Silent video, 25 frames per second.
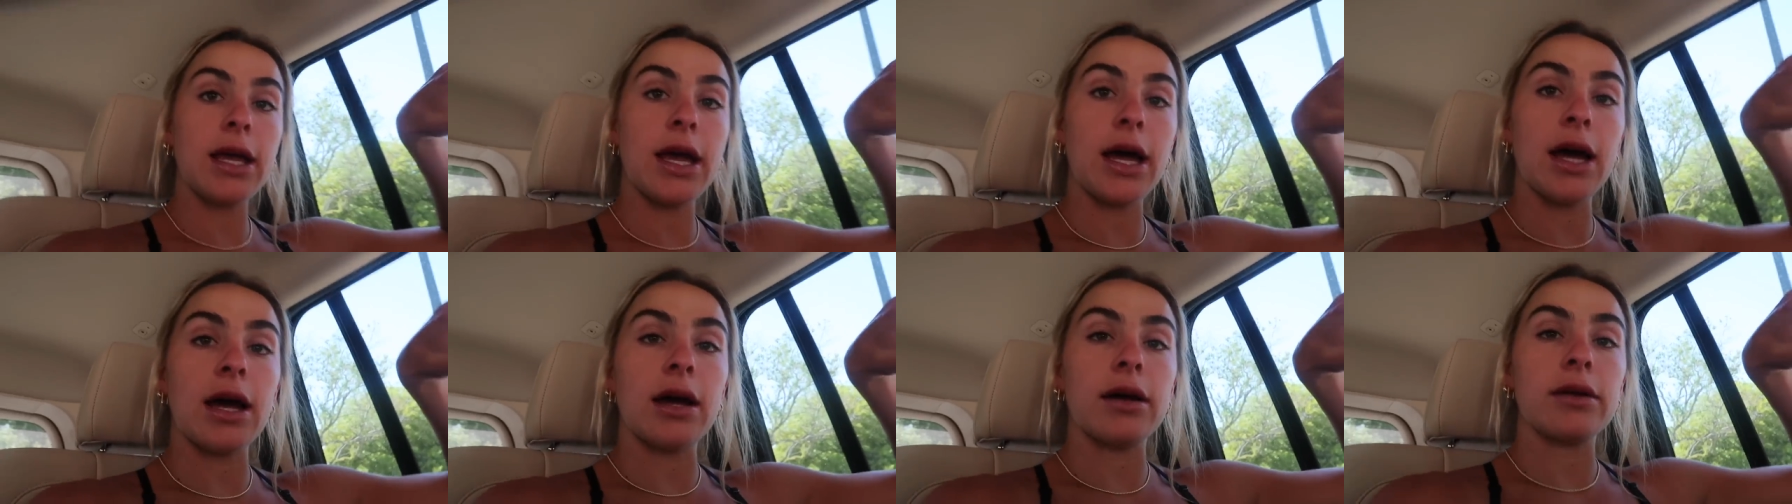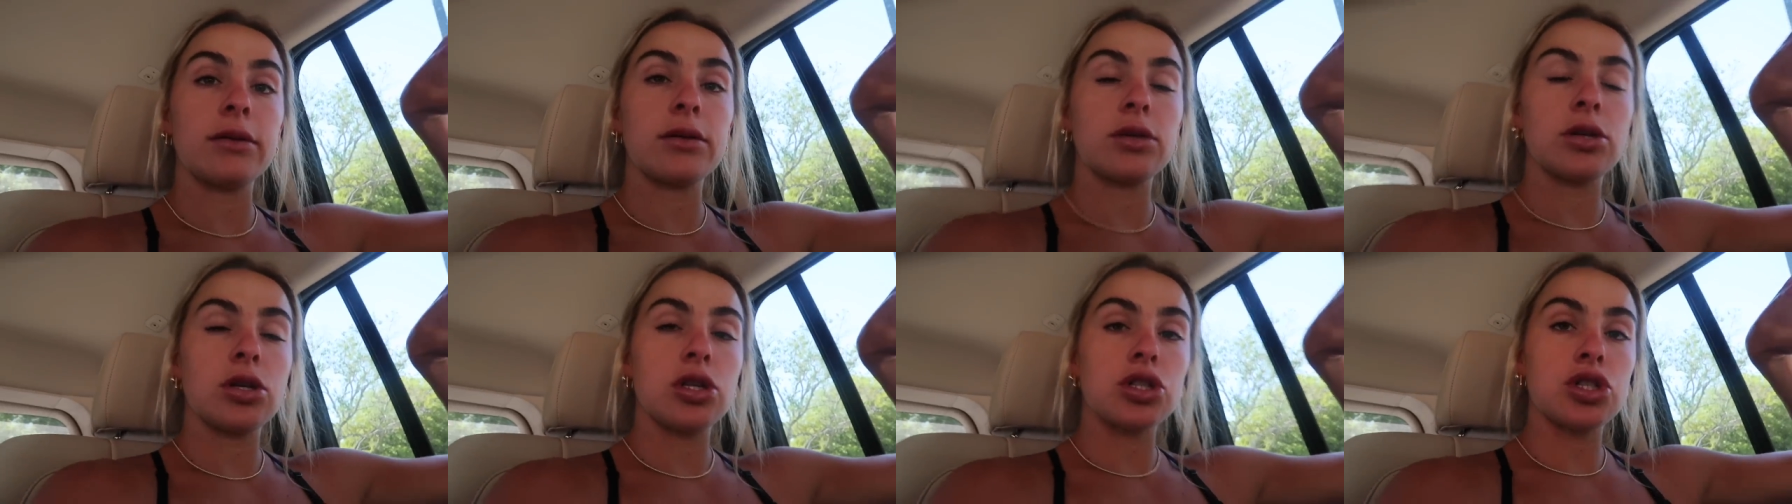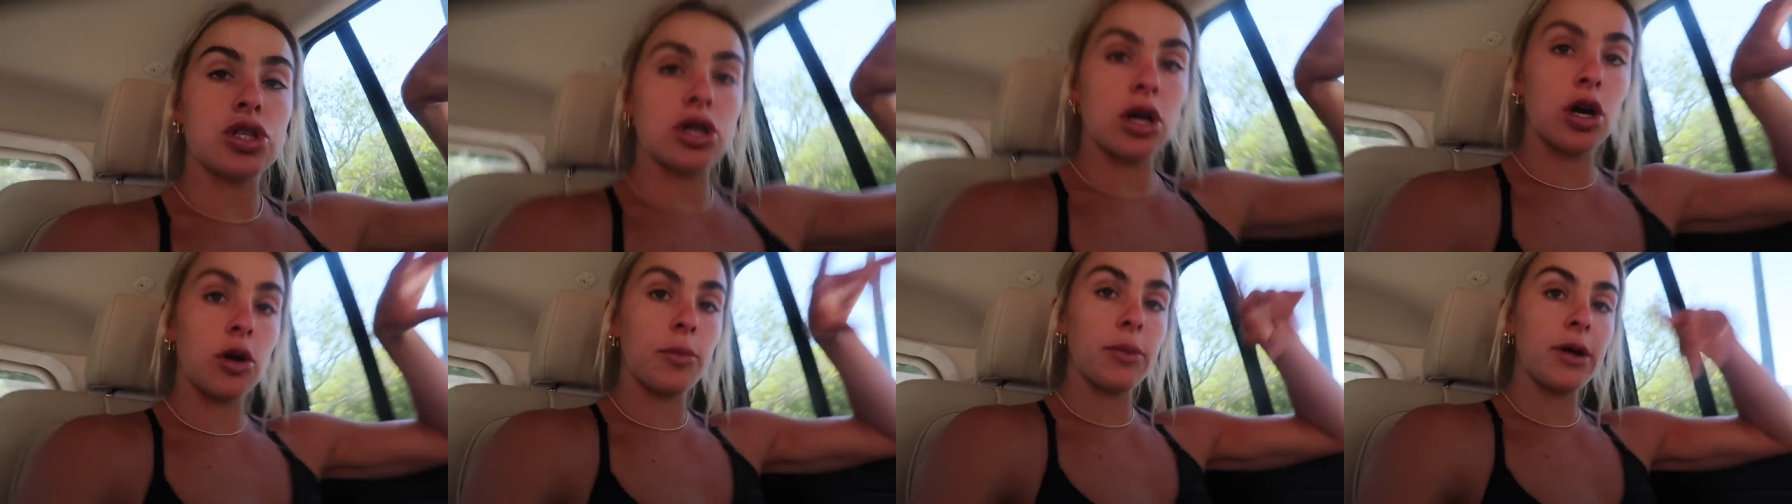yeah,
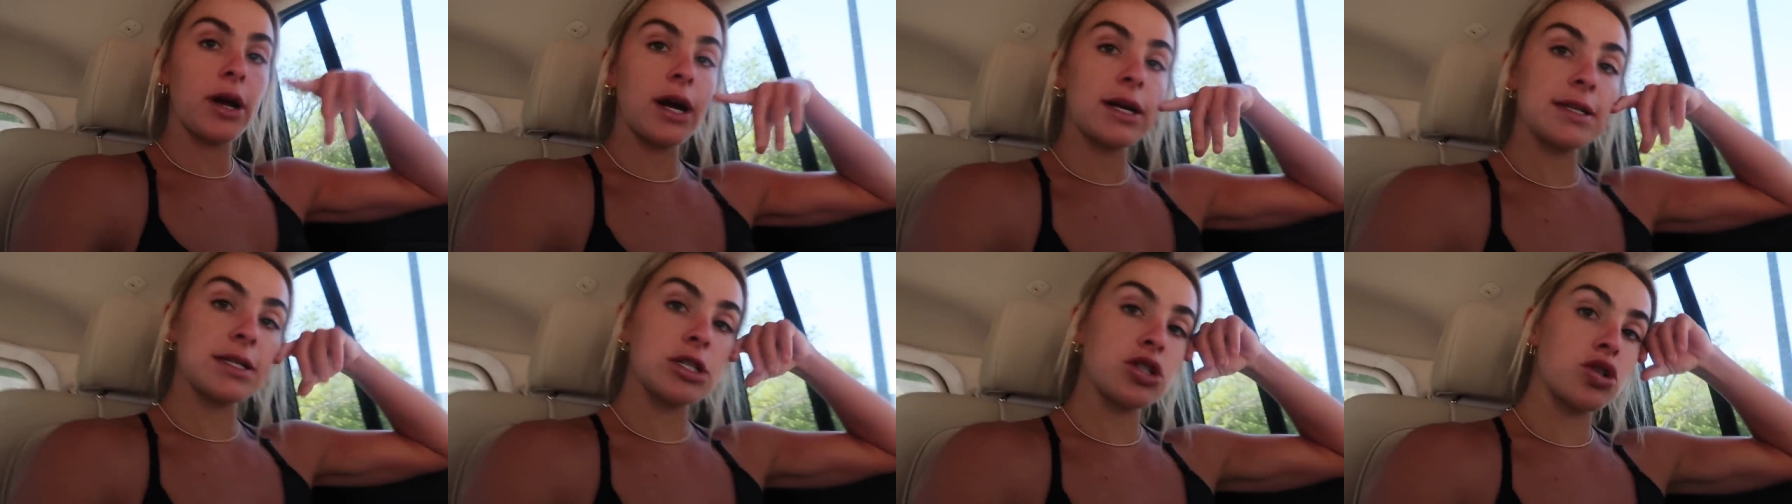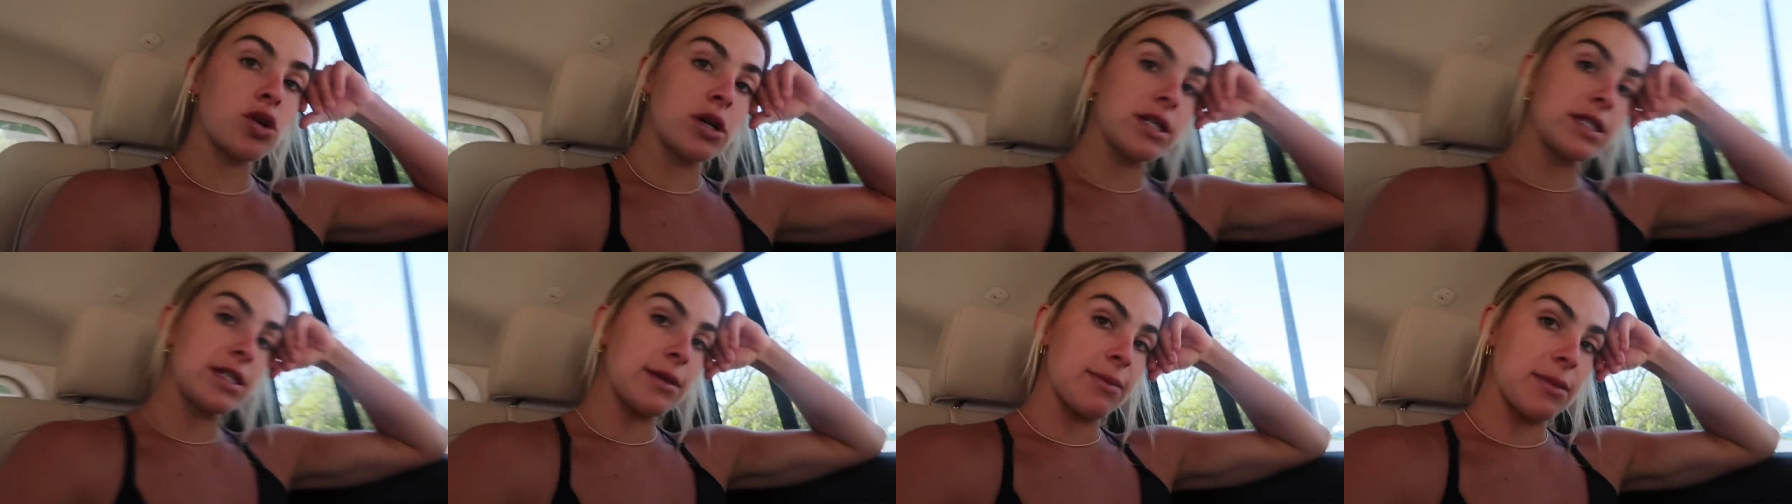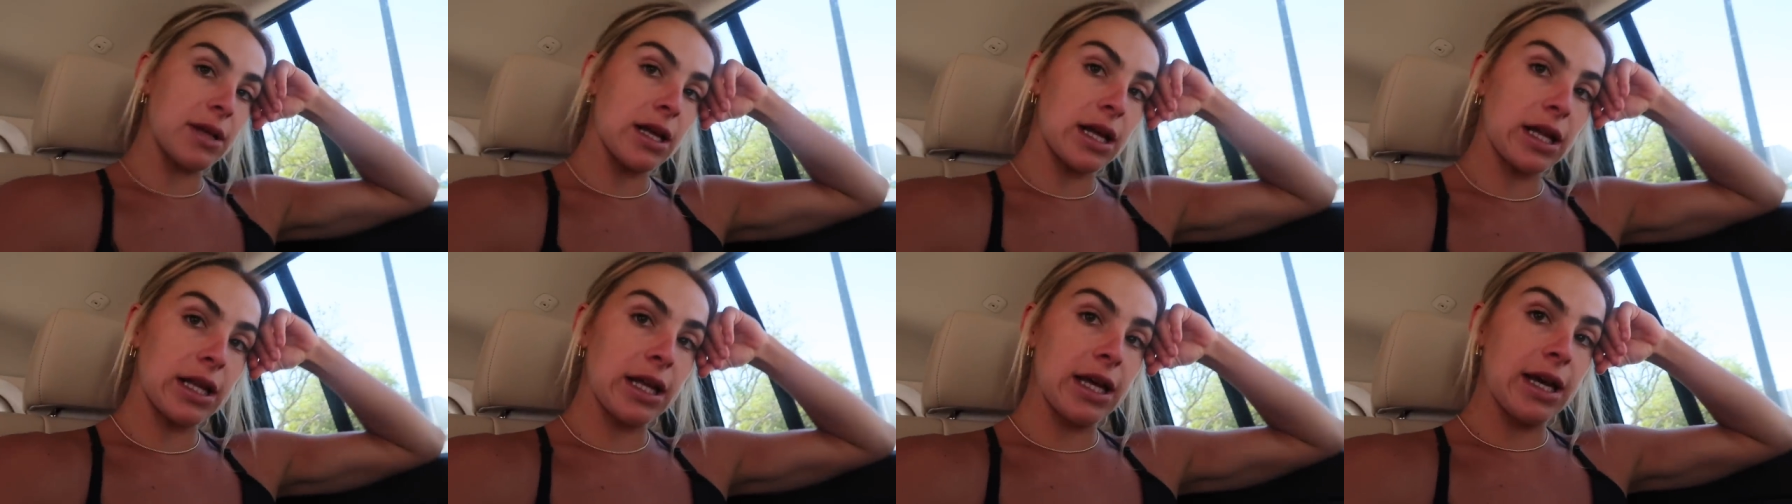so I hope you guys enjoyed some of
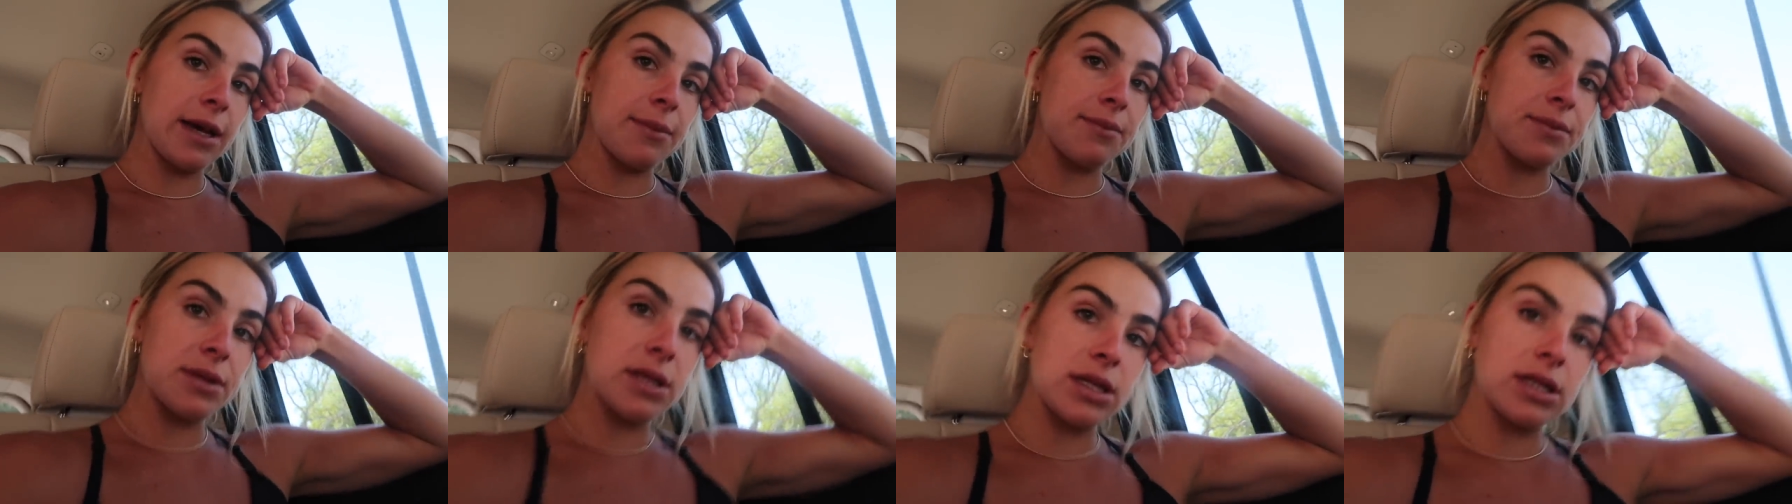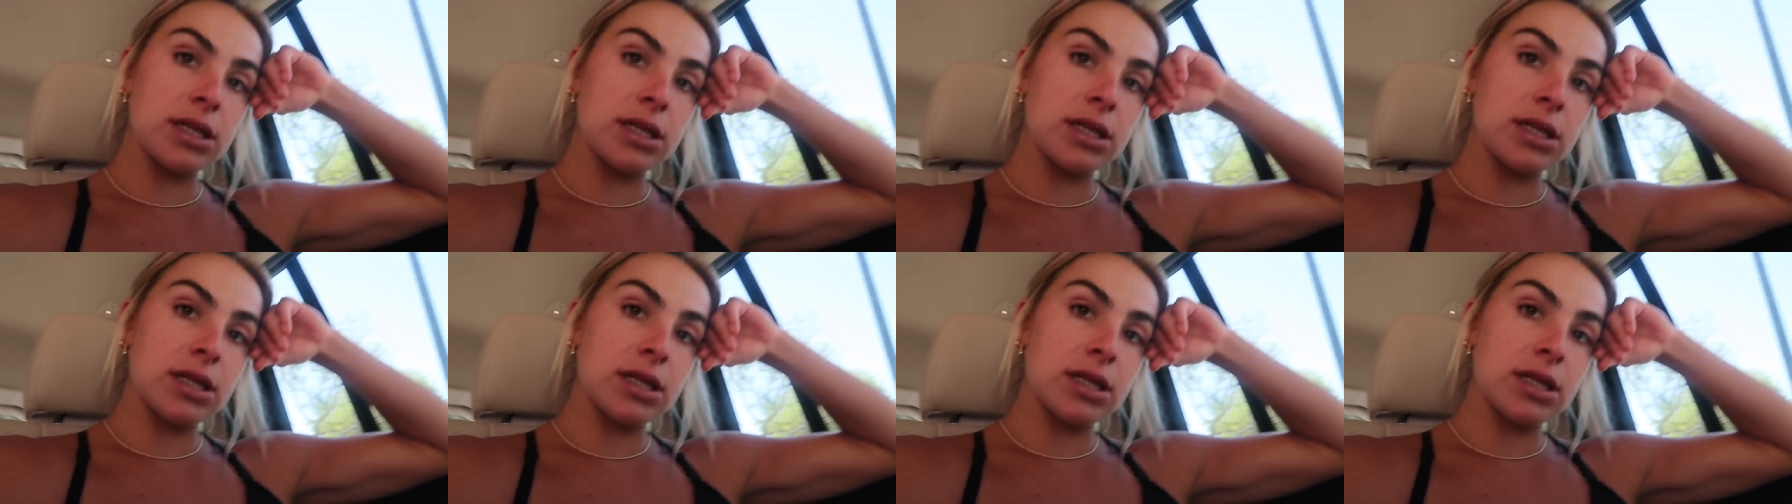the clips.